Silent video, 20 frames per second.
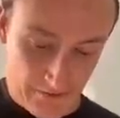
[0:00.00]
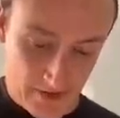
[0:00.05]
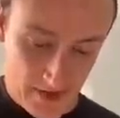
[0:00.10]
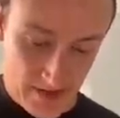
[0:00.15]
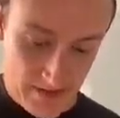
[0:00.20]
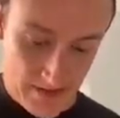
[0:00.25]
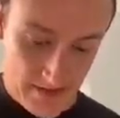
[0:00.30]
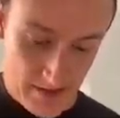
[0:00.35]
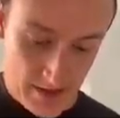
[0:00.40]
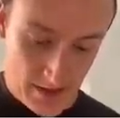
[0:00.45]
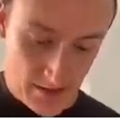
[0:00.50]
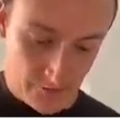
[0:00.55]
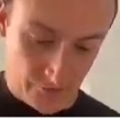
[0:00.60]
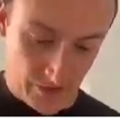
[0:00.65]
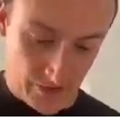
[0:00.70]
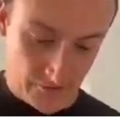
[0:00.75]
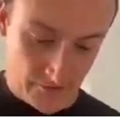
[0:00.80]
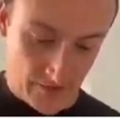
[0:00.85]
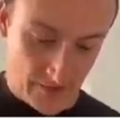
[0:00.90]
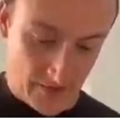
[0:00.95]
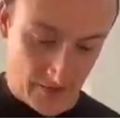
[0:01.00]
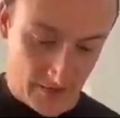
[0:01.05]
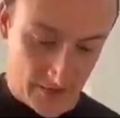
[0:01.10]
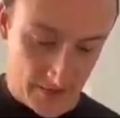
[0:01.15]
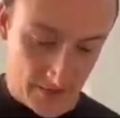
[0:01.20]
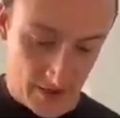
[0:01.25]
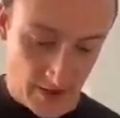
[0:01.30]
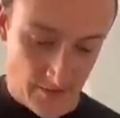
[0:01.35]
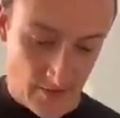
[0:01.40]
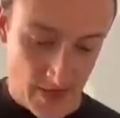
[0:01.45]
I even get there? Oh, I'm running around the
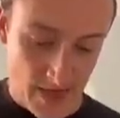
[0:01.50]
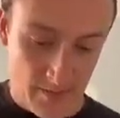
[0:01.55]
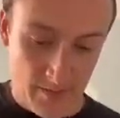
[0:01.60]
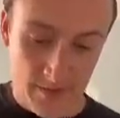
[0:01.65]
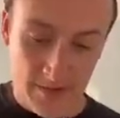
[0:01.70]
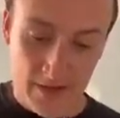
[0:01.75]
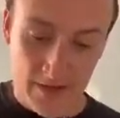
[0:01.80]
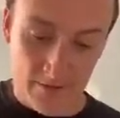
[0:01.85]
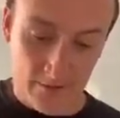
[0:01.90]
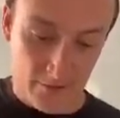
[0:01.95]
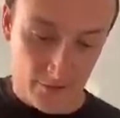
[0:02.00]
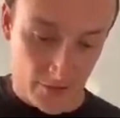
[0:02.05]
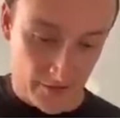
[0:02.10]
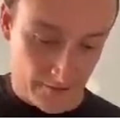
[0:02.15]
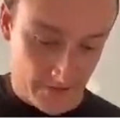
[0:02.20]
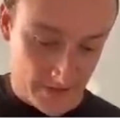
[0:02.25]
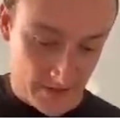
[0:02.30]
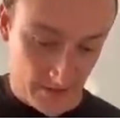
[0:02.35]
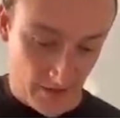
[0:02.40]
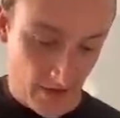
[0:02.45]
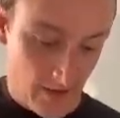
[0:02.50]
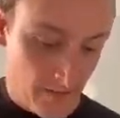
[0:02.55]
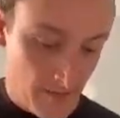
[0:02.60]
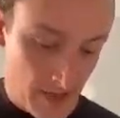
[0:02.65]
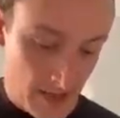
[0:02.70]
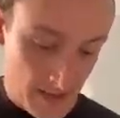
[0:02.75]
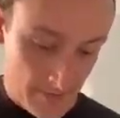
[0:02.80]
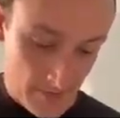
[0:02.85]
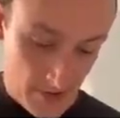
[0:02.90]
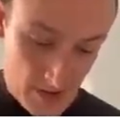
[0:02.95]
entire map and now they're on the other side of the
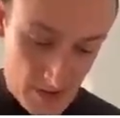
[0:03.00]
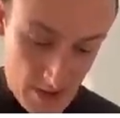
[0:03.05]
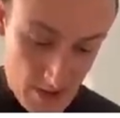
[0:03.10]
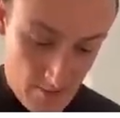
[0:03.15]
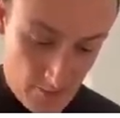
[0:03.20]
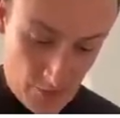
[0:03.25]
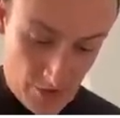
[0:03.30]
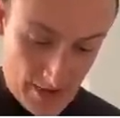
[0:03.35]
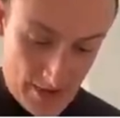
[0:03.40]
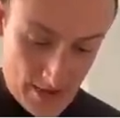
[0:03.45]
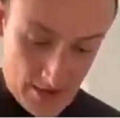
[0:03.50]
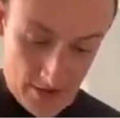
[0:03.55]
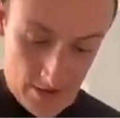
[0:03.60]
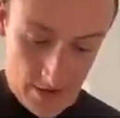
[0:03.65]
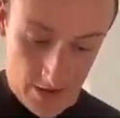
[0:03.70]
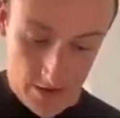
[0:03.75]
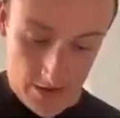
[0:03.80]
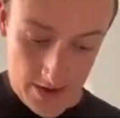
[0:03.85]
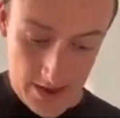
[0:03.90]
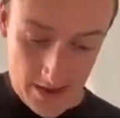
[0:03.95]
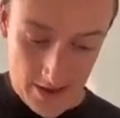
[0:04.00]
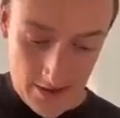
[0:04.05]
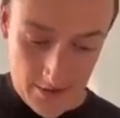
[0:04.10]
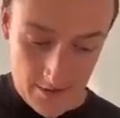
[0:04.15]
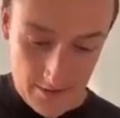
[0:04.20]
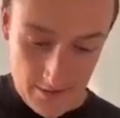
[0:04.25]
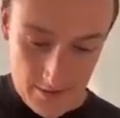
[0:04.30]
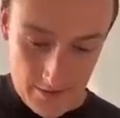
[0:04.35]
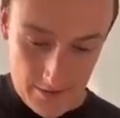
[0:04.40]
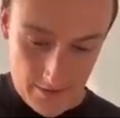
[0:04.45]
map. Brilliant. Oh, hello.
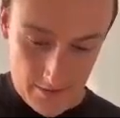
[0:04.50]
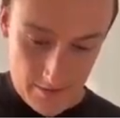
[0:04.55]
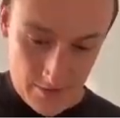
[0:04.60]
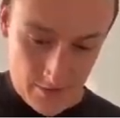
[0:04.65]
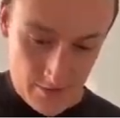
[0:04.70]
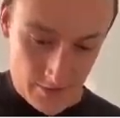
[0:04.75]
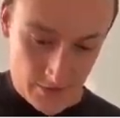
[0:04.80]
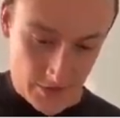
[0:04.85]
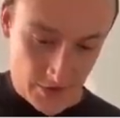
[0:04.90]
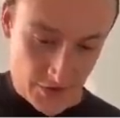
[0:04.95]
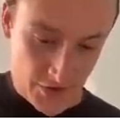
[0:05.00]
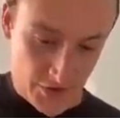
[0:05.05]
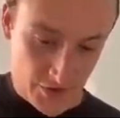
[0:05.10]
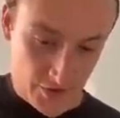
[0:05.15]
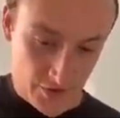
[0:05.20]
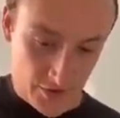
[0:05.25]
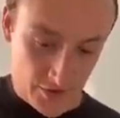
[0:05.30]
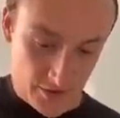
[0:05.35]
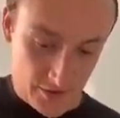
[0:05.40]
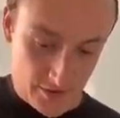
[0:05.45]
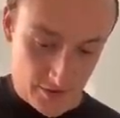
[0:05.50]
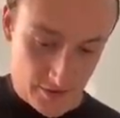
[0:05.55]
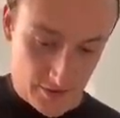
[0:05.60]
What a shot.